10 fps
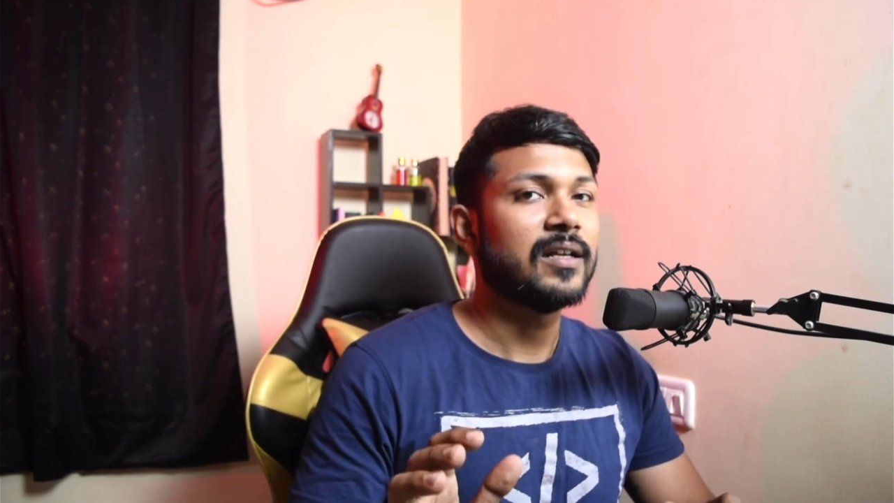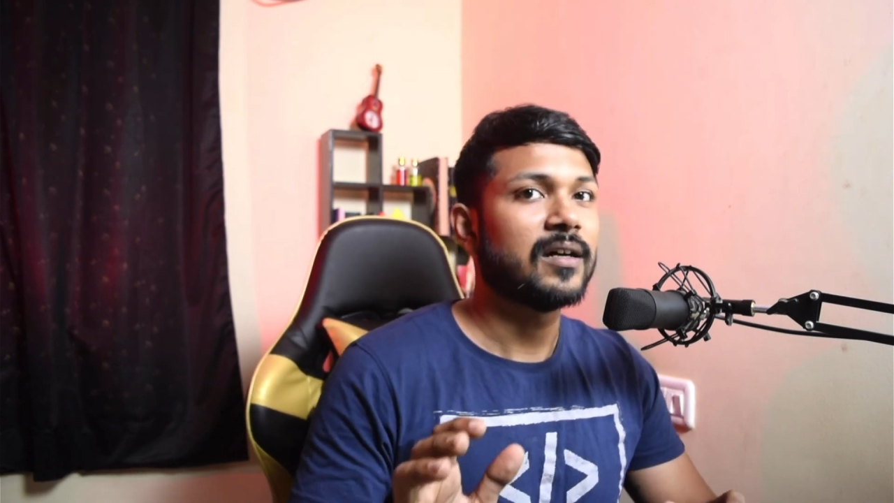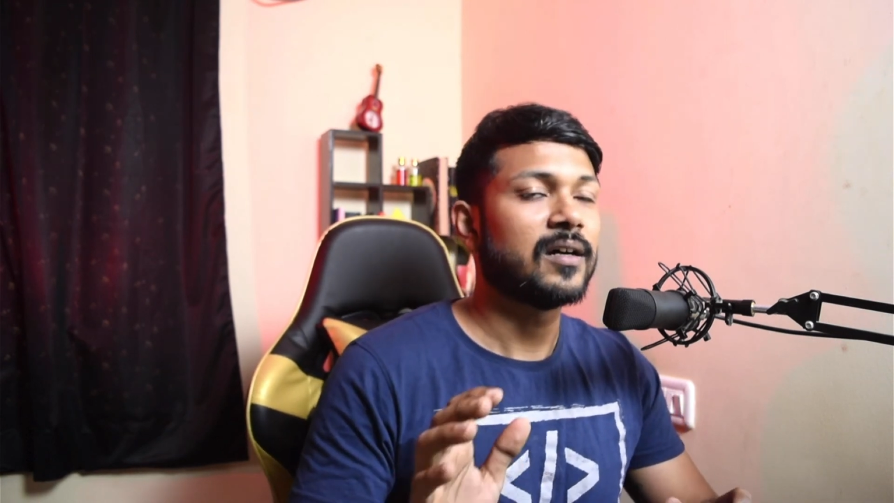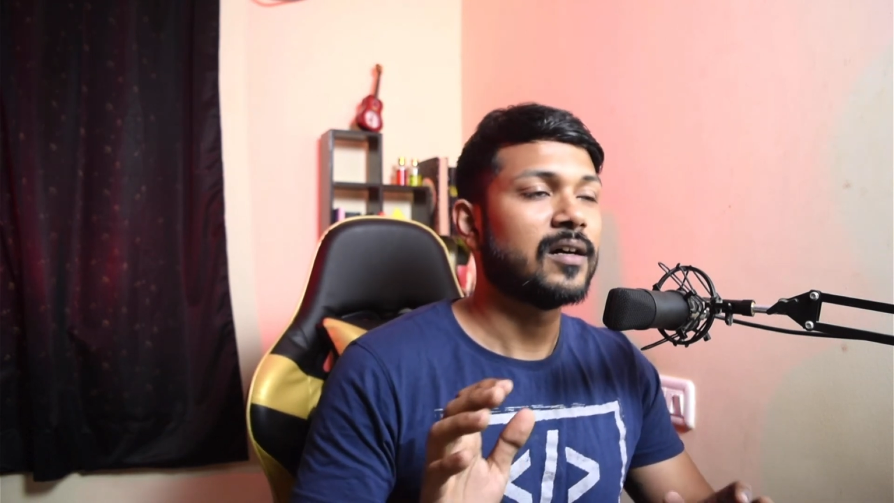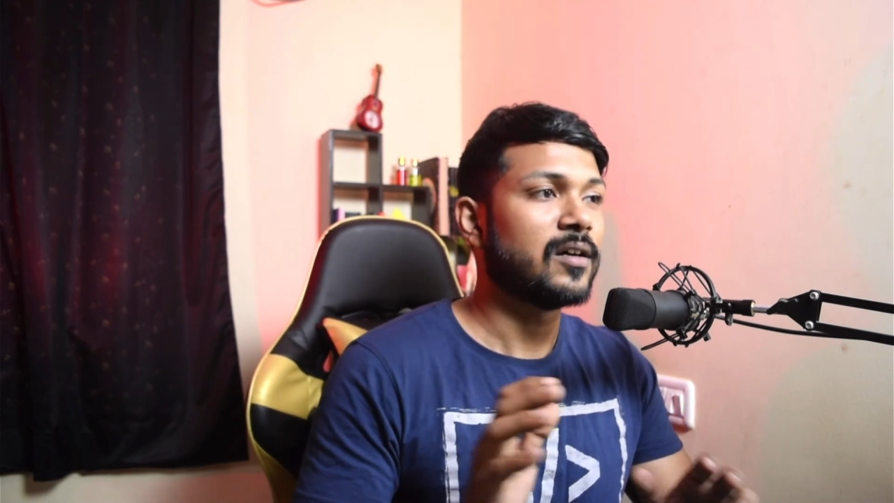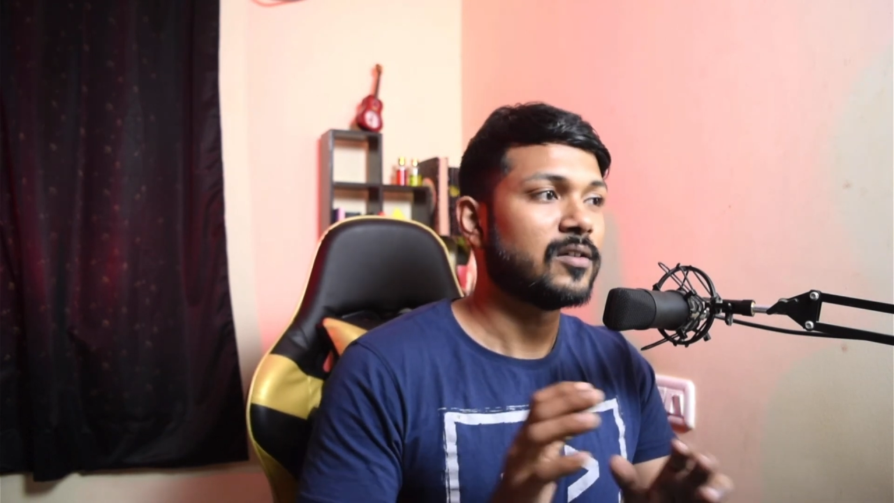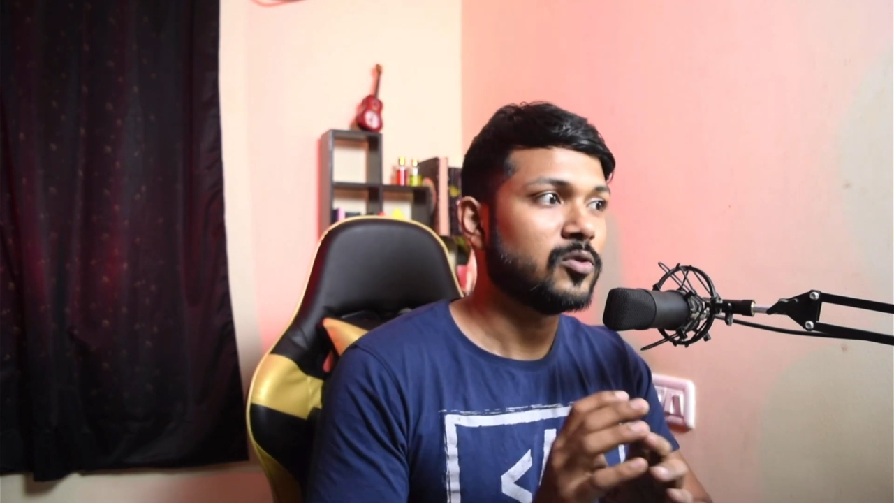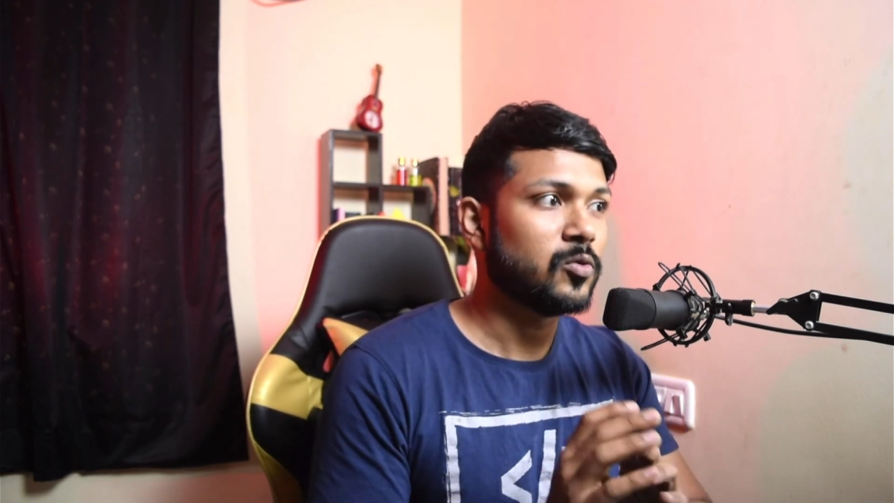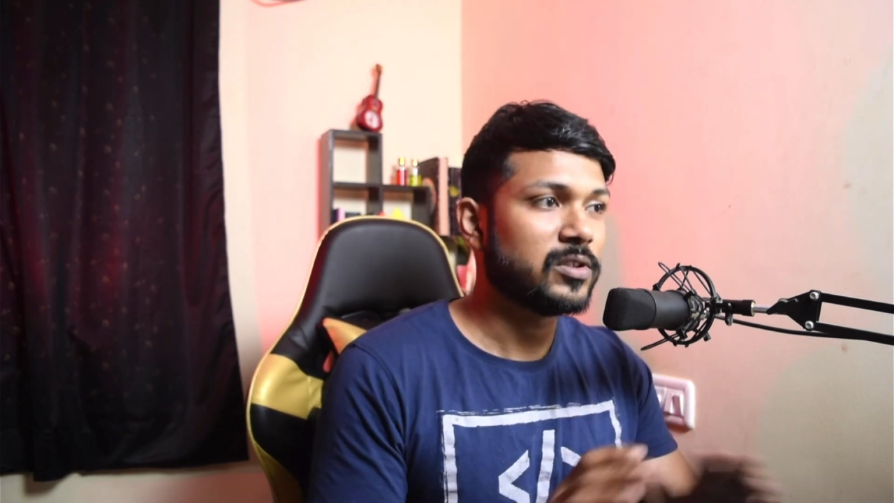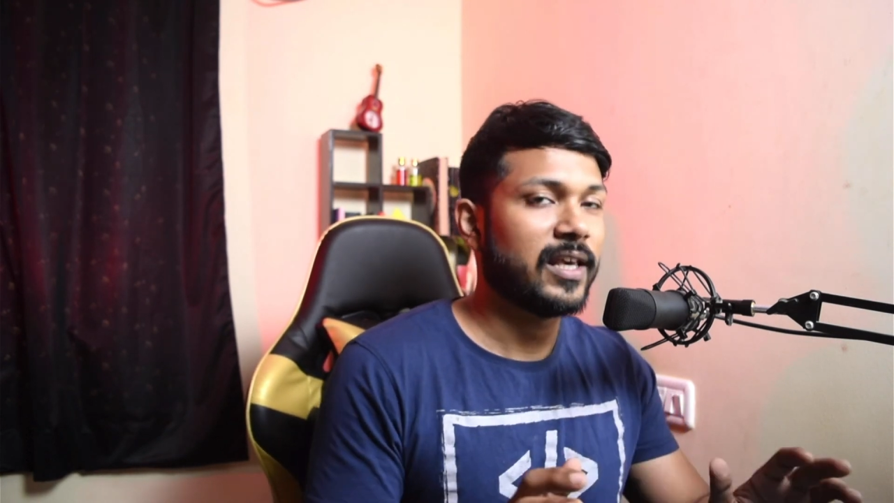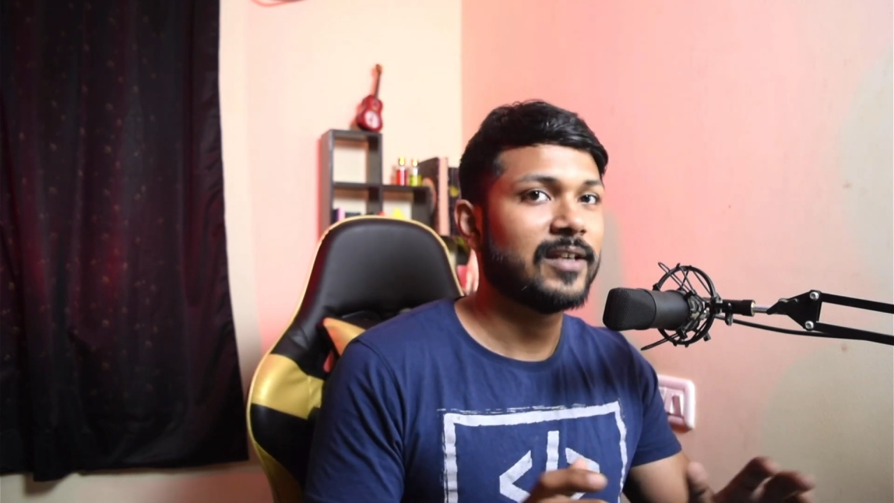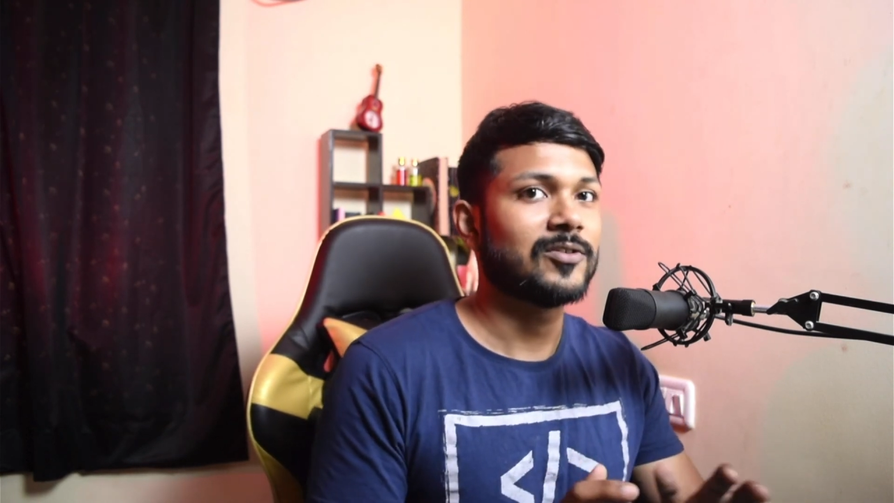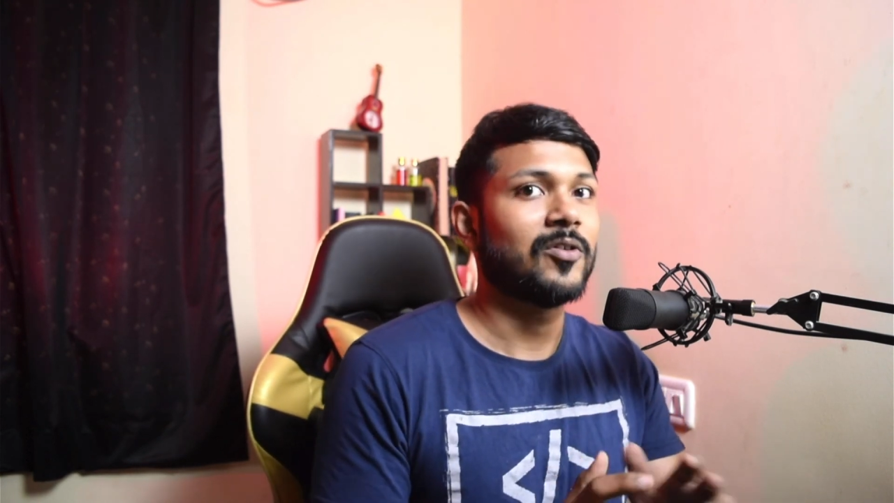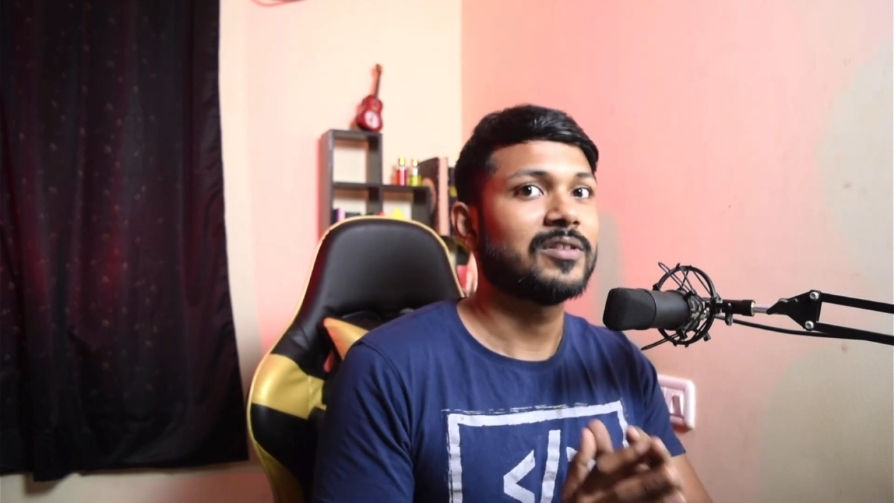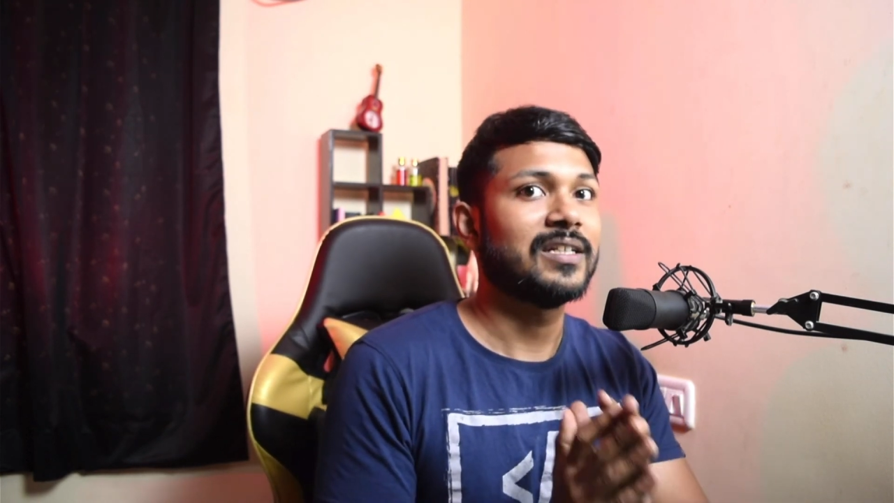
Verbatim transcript: uh, use case or the